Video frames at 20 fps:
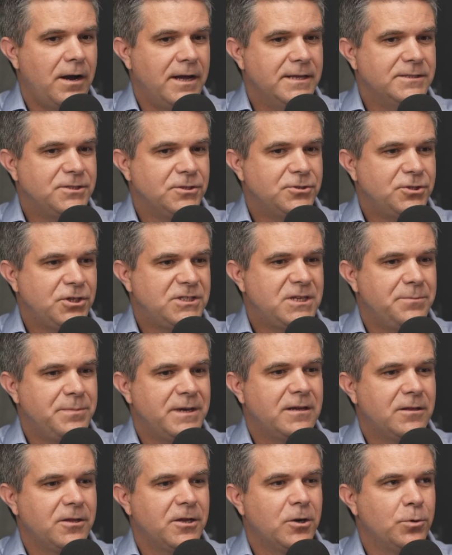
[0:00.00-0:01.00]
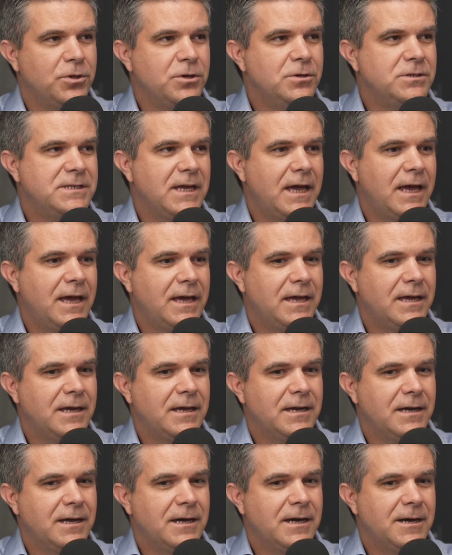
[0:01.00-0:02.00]
and so just to be clear, when you
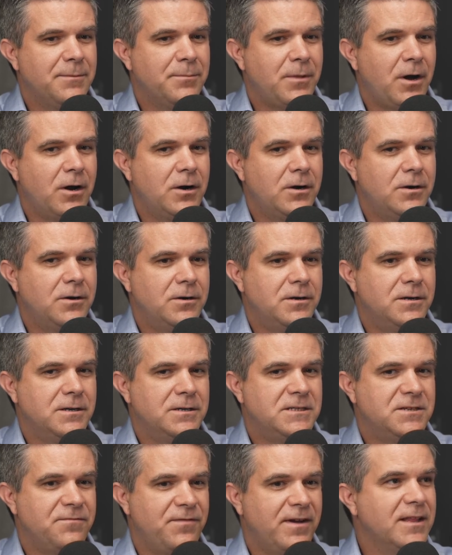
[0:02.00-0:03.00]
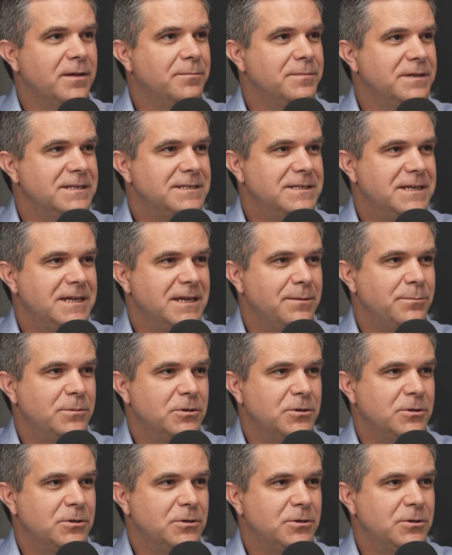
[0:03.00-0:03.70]
say our development team,